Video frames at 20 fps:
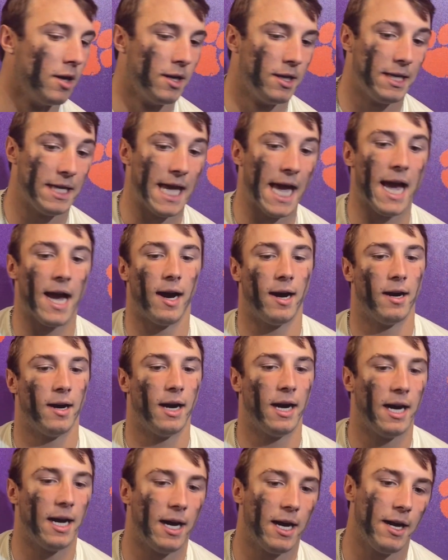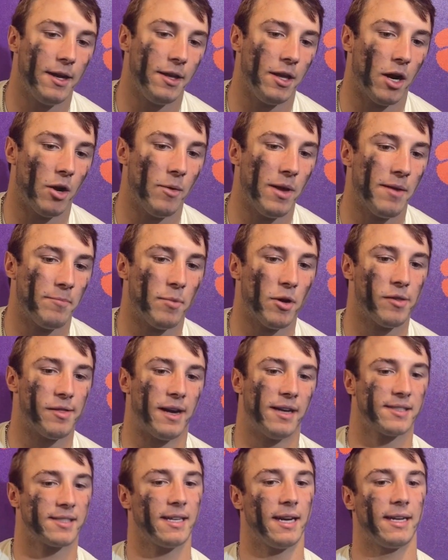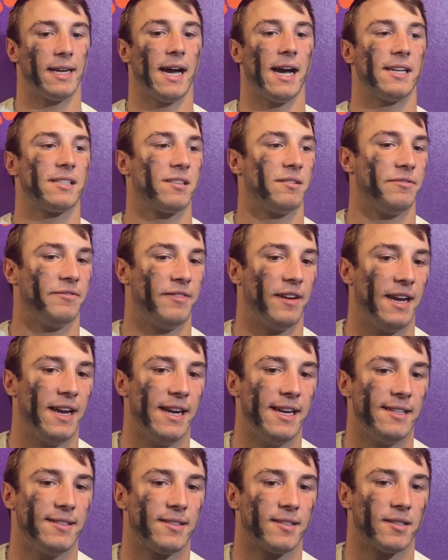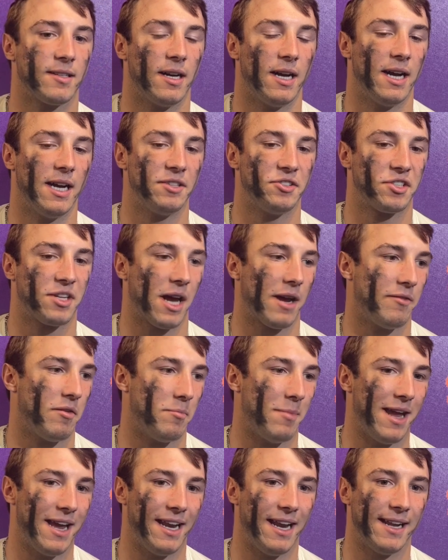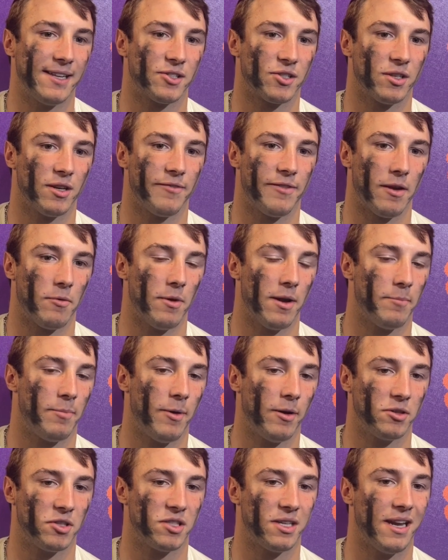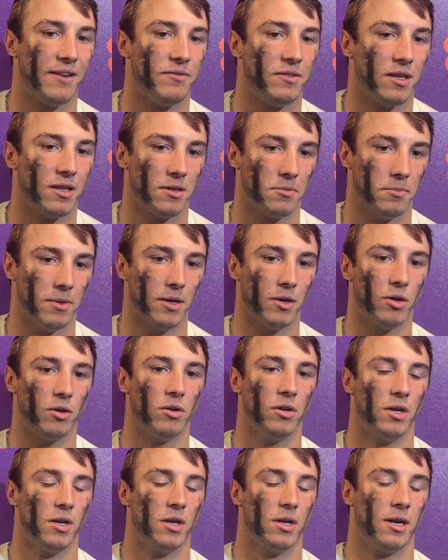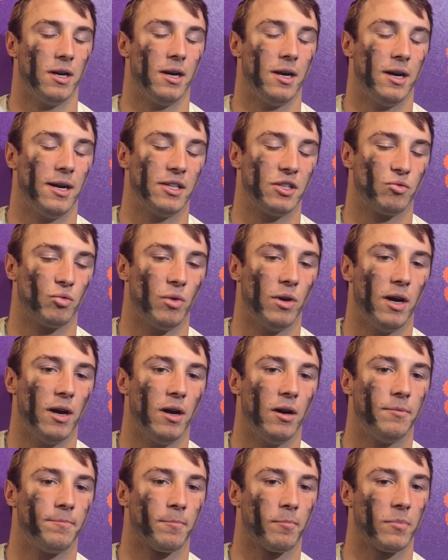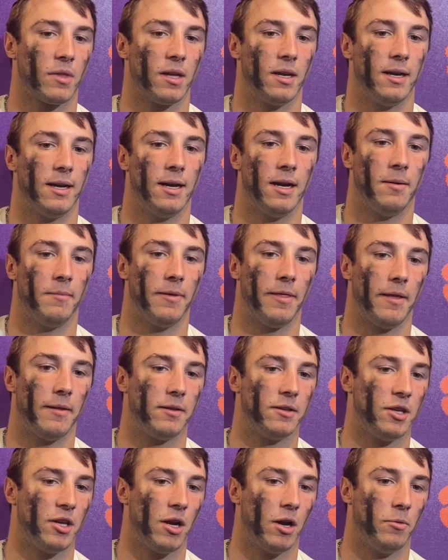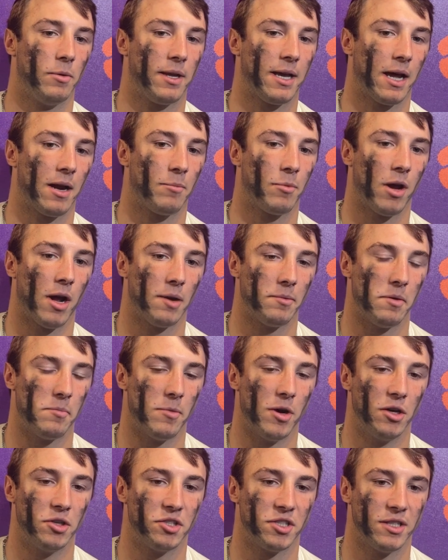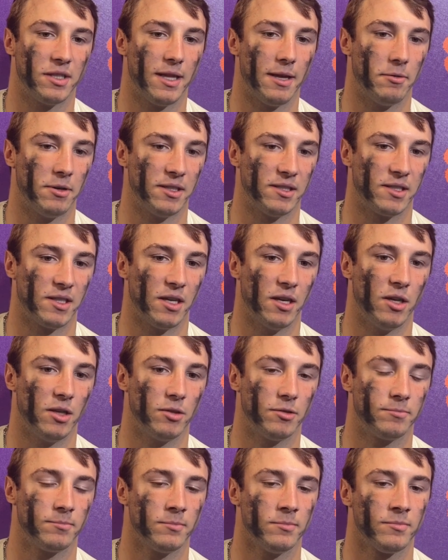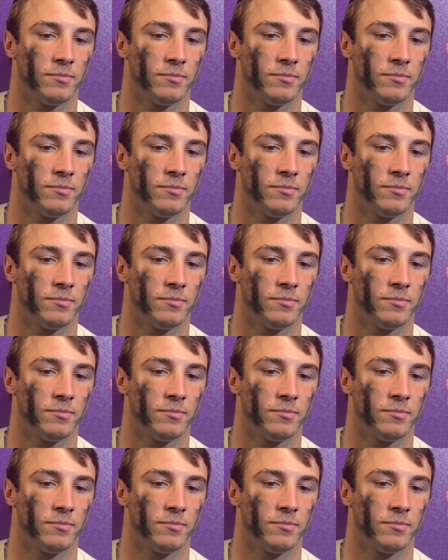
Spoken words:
Yeah, you know, we had both outside guys on fades, just kind of a man answer if they went post safety in the middle as well. And then, you know, we kind of brought them in motion. They went zone.